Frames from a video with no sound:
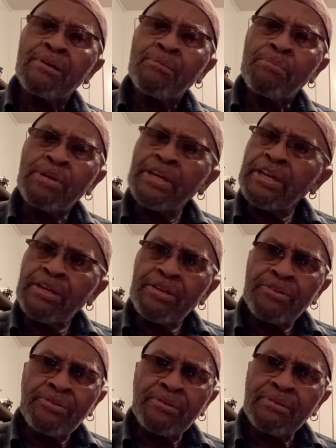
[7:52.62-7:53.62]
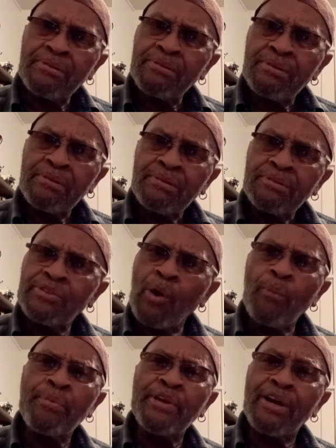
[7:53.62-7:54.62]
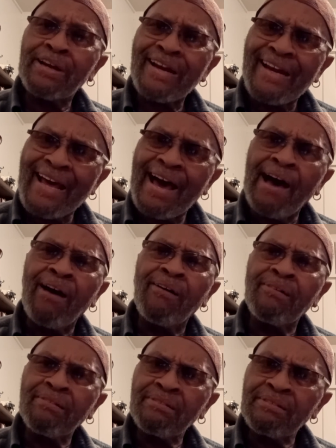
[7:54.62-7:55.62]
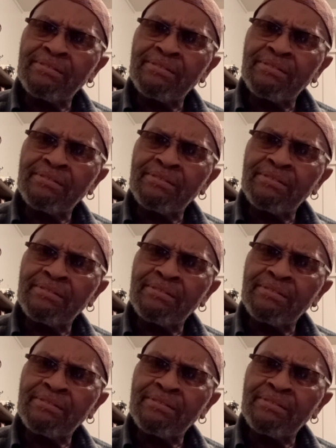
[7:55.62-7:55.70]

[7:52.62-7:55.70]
Please, don't be a clown